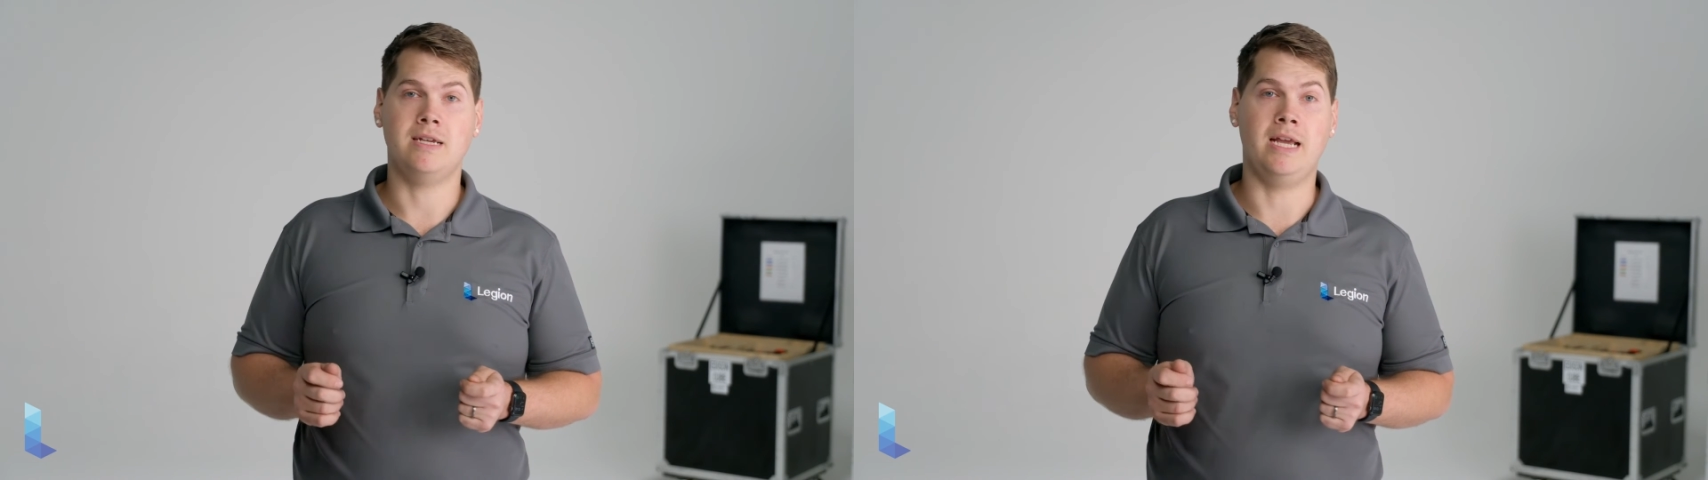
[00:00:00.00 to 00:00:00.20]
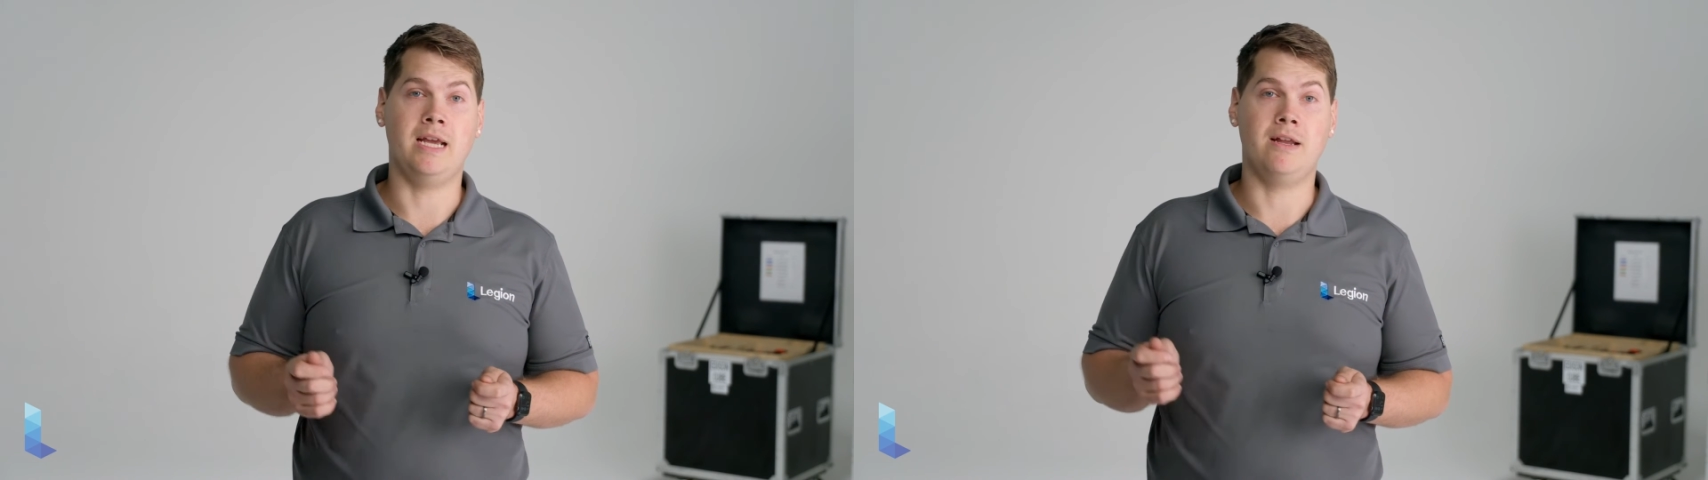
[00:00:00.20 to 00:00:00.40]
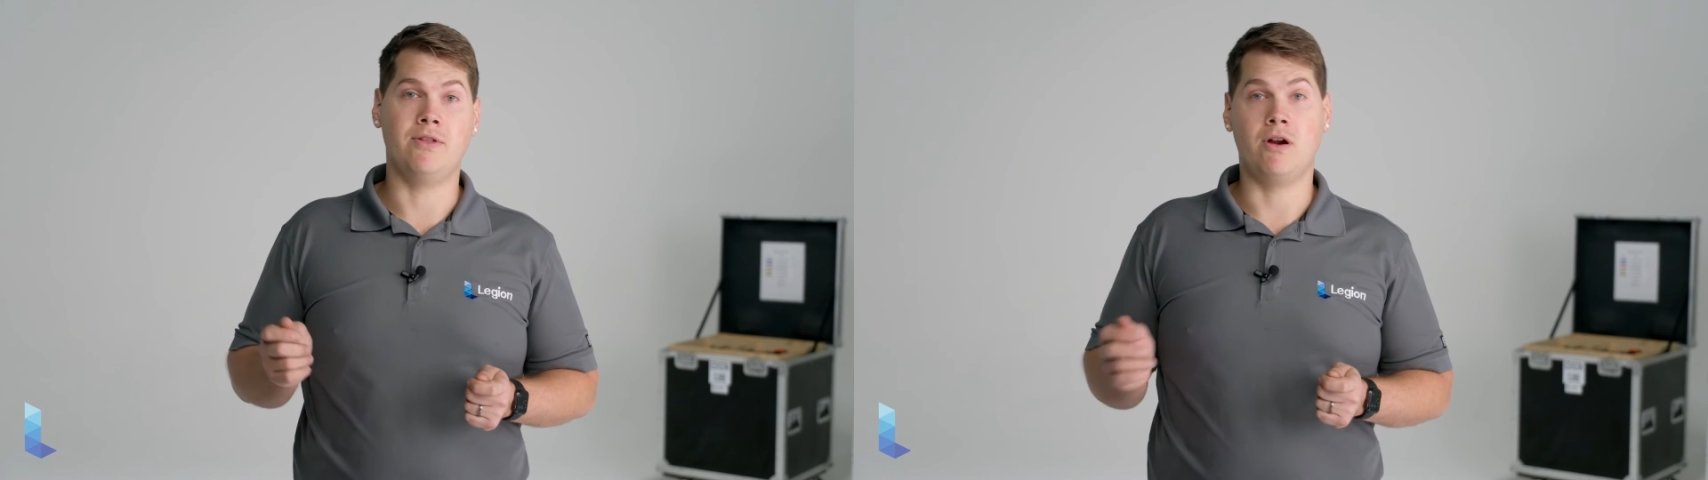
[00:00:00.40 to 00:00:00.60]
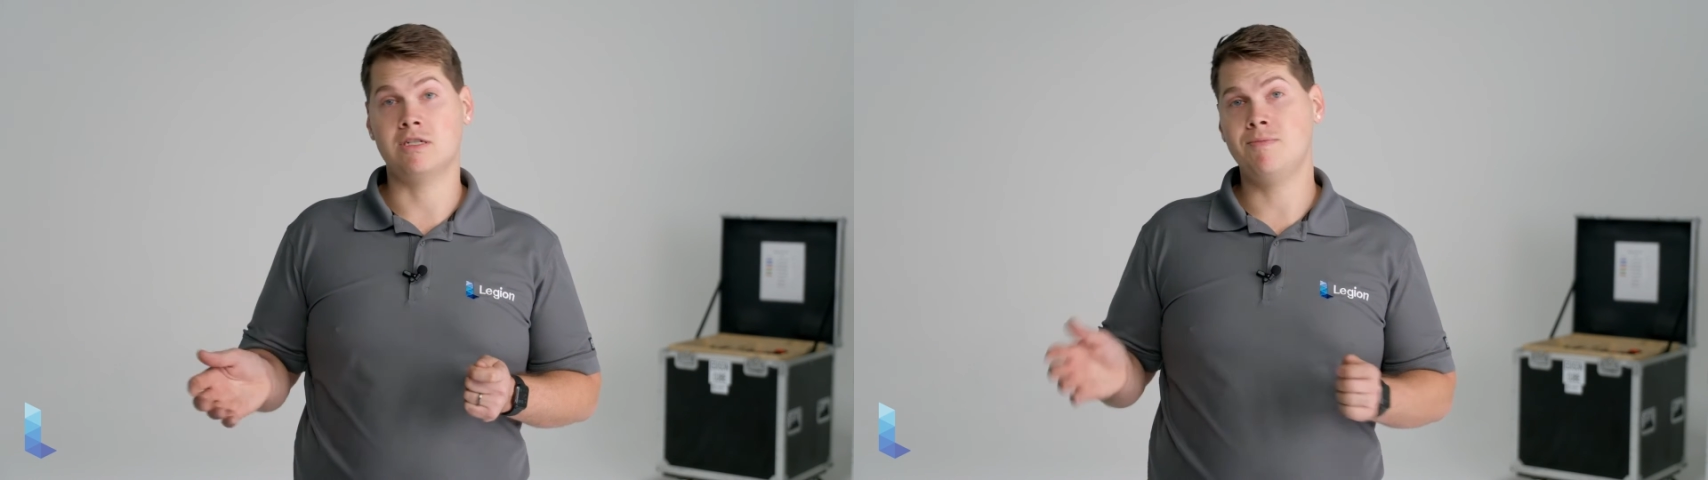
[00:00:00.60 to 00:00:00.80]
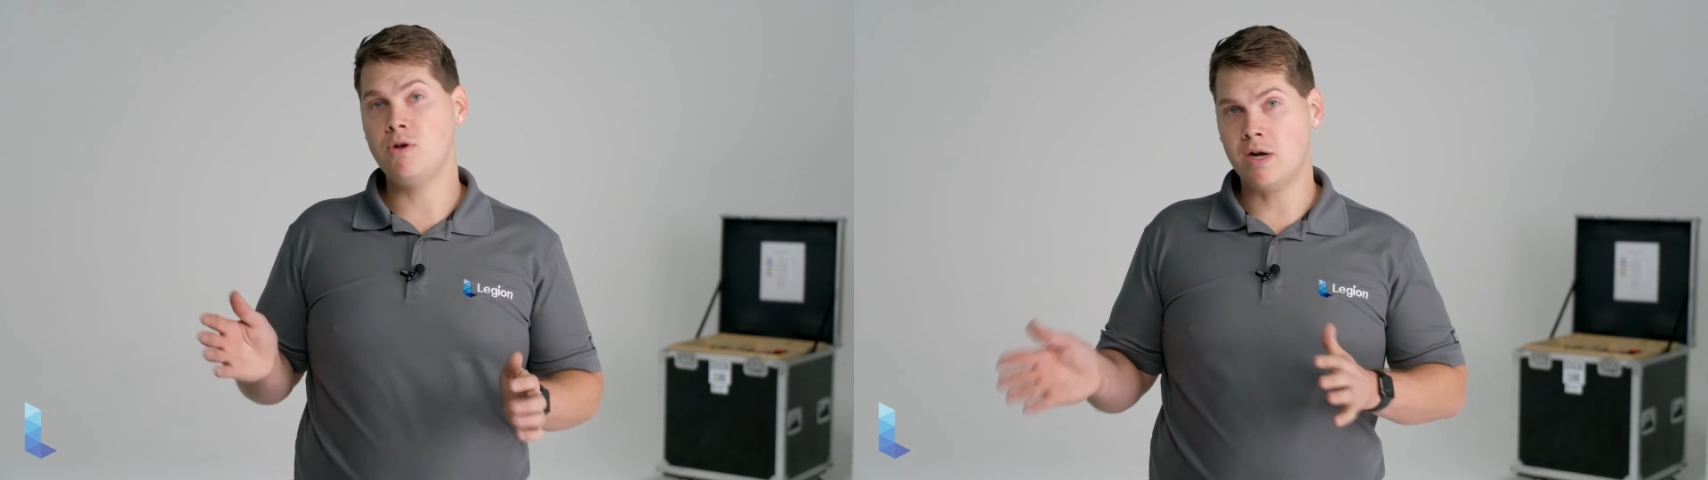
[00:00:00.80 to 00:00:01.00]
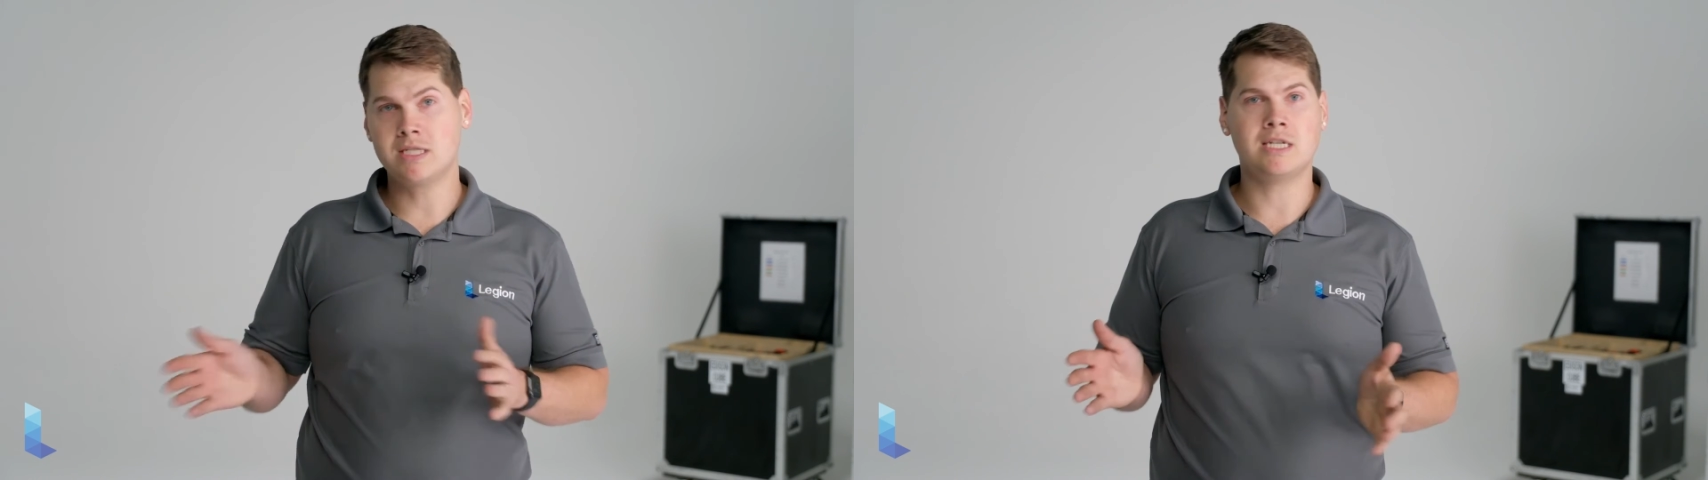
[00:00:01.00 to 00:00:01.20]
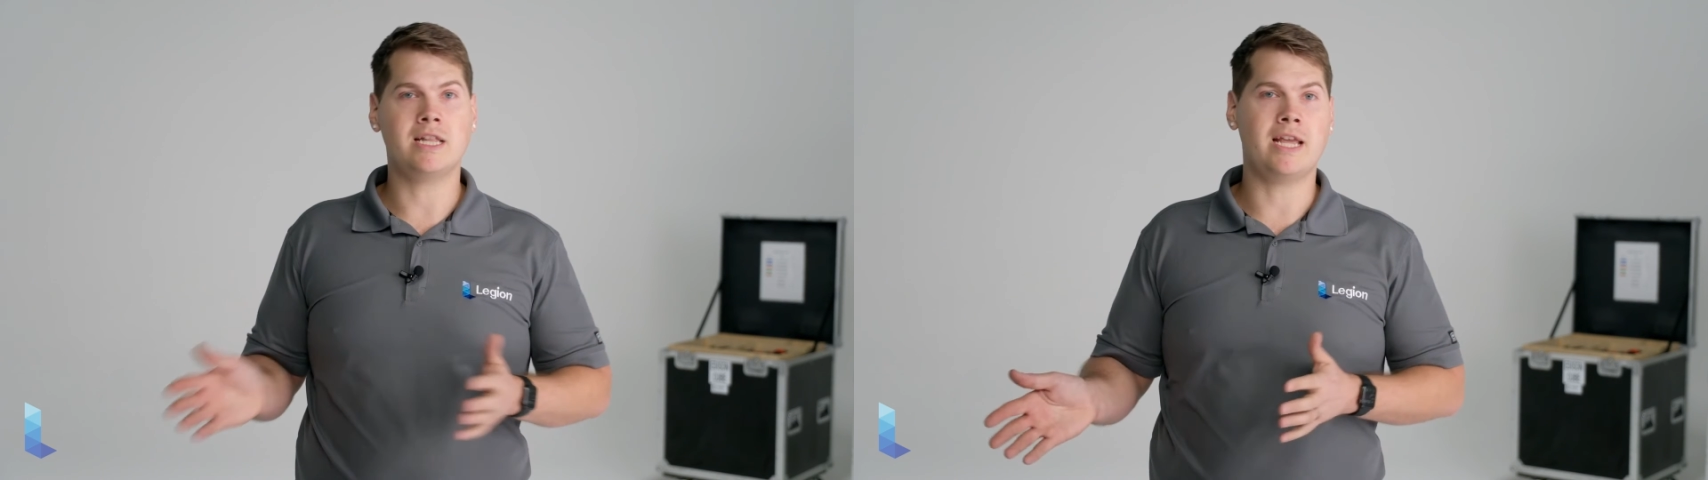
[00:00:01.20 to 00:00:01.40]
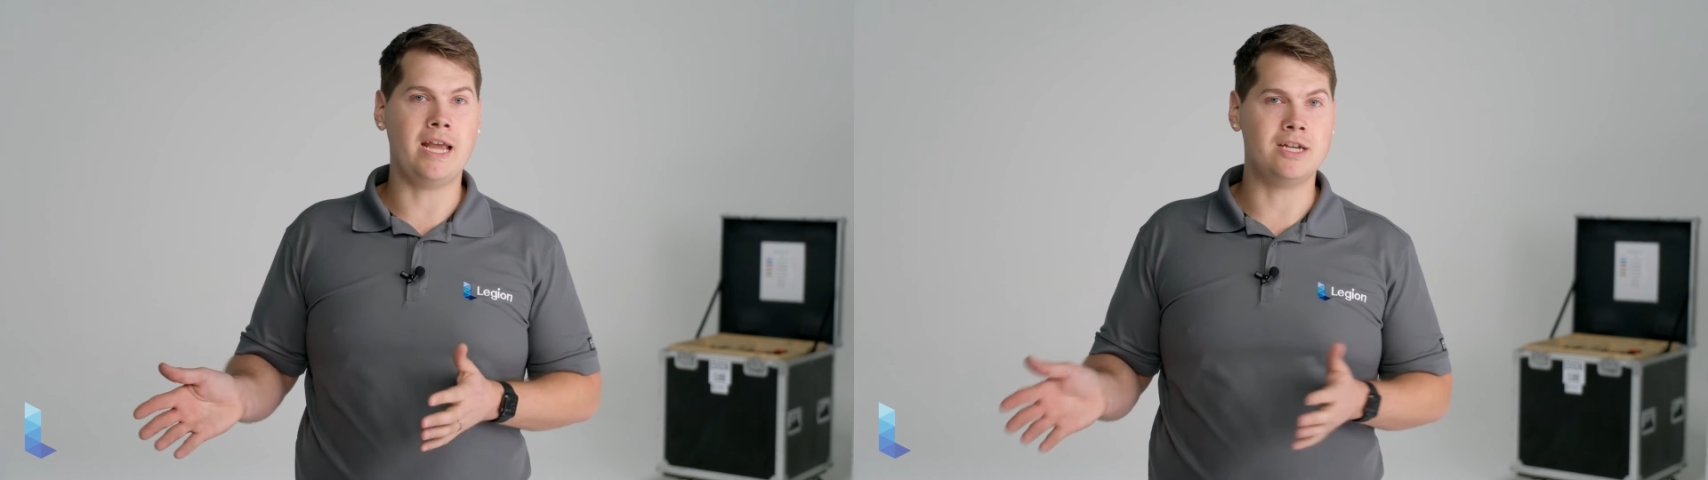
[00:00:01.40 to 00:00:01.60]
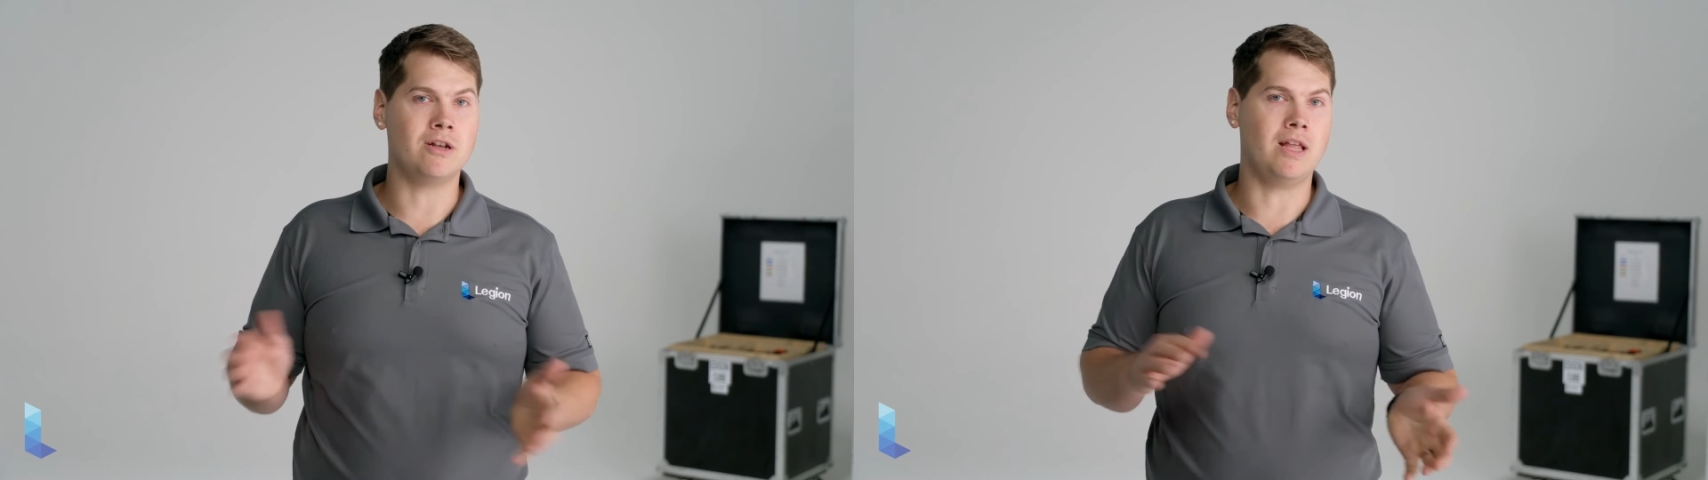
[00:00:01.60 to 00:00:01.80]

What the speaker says: and there are some nuances to the gauge